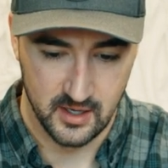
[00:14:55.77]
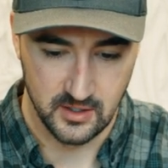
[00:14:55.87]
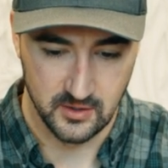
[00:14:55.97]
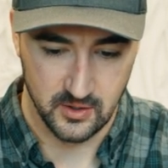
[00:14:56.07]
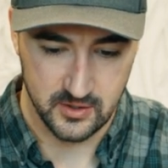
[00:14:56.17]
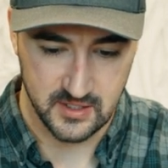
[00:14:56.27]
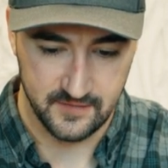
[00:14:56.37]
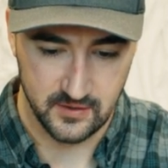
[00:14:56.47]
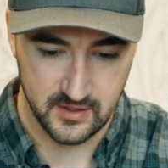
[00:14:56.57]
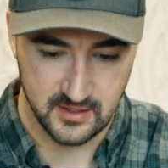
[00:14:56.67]
You'll notice
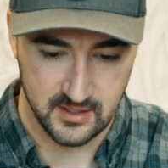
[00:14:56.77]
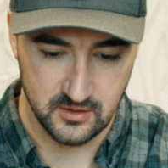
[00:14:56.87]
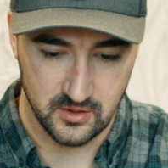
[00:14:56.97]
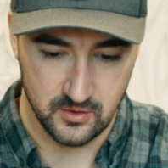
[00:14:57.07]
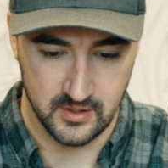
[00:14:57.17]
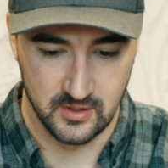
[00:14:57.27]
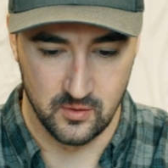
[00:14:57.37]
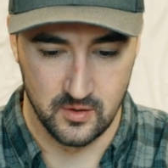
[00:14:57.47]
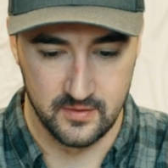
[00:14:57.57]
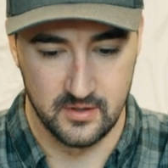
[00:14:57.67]
if you continue going
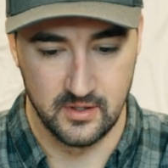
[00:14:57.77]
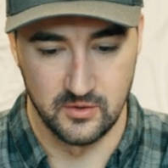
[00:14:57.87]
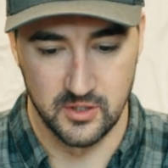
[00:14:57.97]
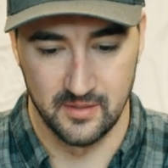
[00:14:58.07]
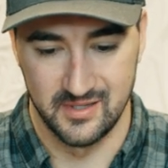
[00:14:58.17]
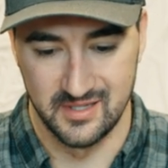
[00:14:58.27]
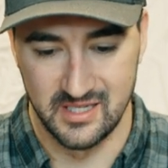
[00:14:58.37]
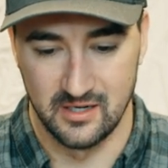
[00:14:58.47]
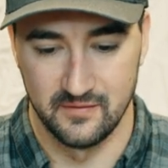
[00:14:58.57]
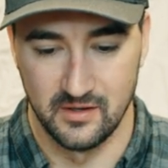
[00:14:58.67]
north, you jump into
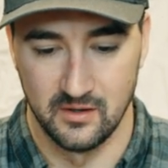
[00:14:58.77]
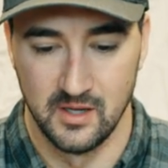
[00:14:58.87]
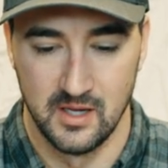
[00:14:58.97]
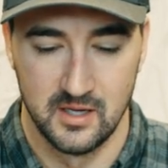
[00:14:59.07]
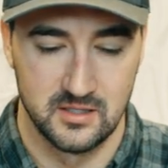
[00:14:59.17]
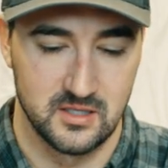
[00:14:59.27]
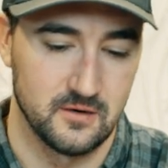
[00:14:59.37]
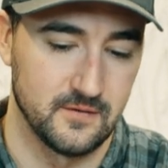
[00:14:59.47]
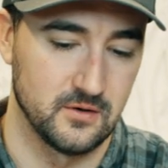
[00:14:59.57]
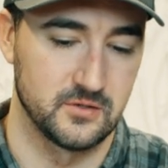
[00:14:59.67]
Centerville.
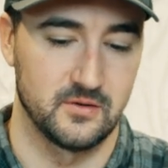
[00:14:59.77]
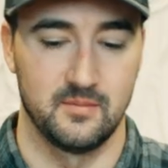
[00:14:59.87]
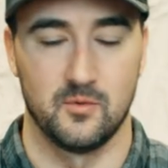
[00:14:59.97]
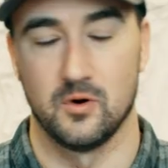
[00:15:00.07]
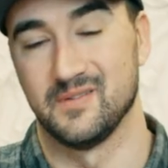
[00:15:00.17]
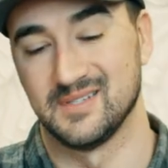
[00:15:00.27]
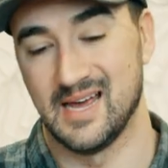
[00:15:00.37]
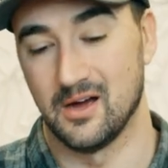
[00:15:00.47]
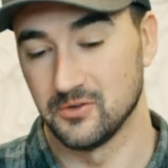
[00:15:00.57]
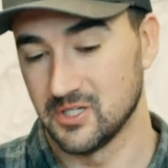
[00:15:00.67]
Centerville is really more of a
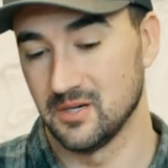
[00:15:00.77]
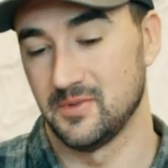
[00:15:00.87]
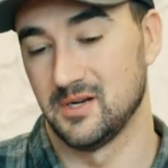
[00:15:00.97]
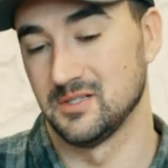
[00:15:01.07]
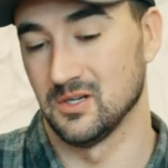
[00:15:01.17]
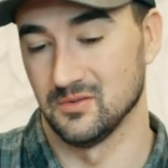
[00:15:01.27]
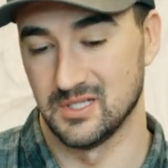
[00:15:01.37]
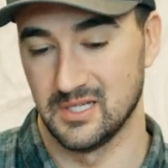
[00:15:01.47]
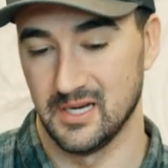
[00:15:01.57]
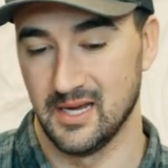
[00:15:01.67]
township than its own
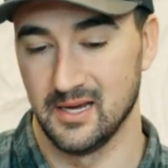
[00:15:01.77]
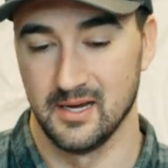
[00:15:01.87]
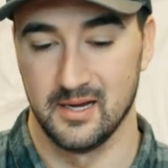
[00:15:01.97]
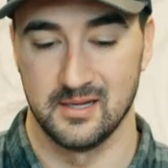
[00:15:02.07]
city. A